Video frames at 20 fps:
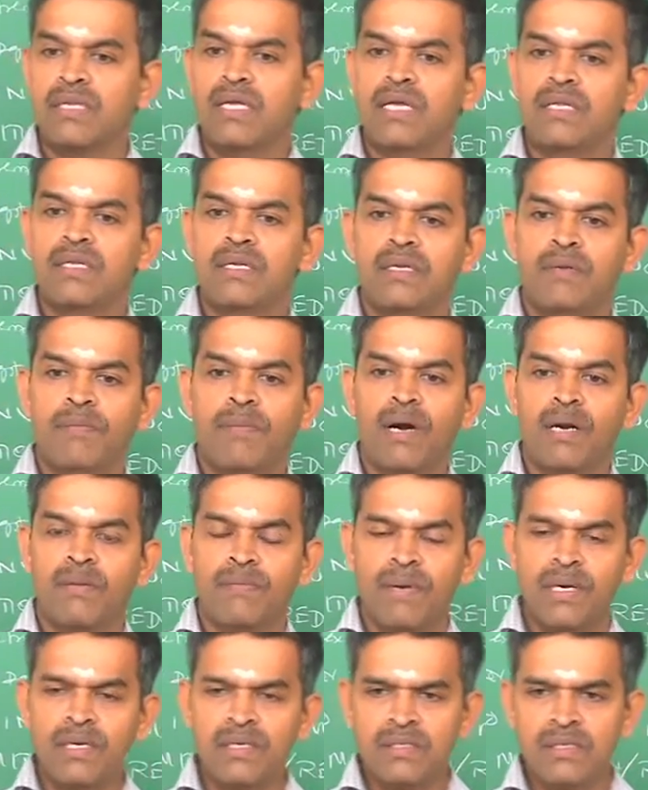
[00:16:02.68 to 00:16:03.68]
than the
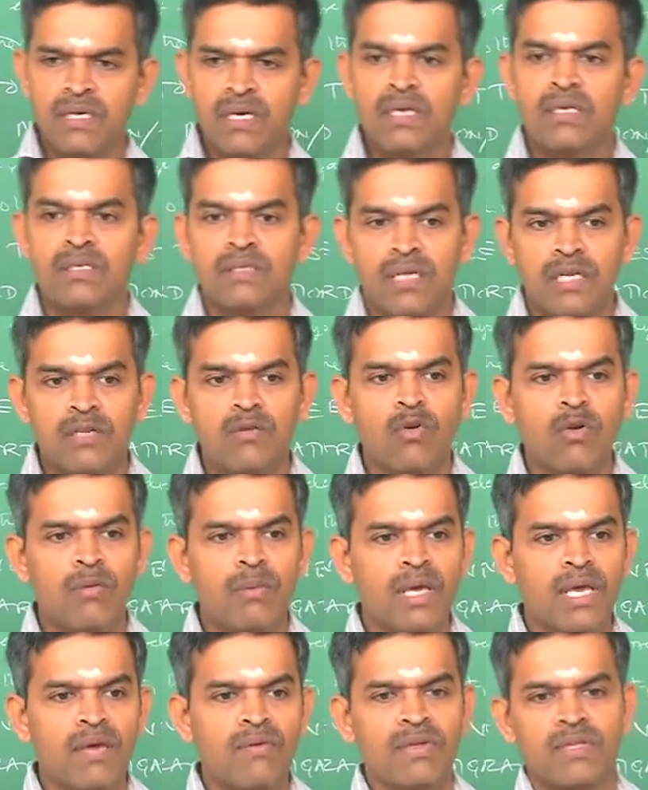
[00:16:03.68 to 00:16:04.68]
departments, then you will
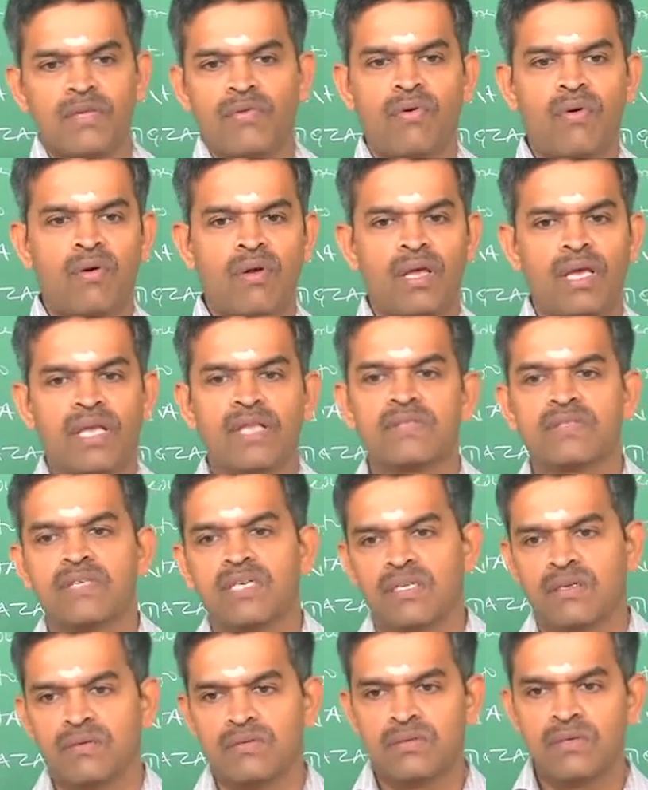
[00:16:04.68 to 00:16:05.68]
be given the following
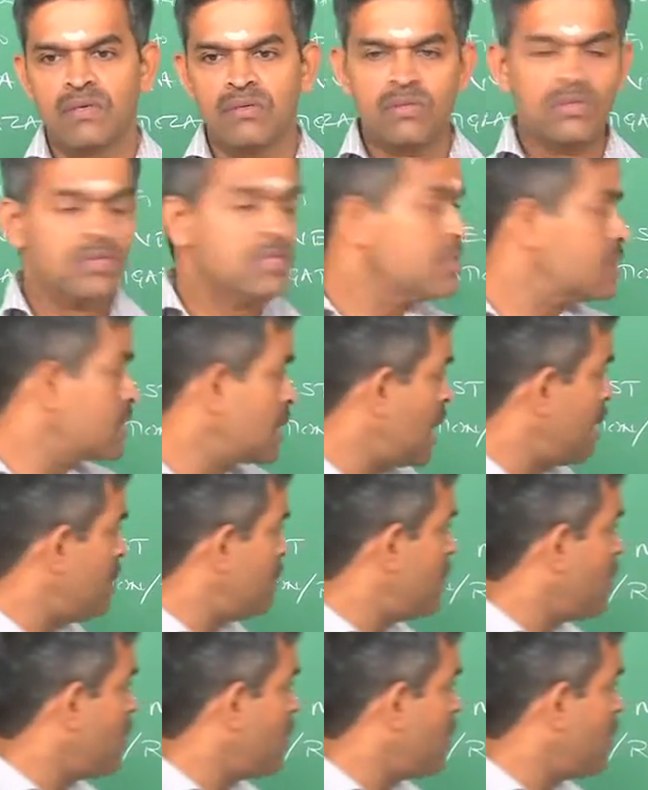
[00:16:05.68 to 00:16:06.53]
incentives. So, this can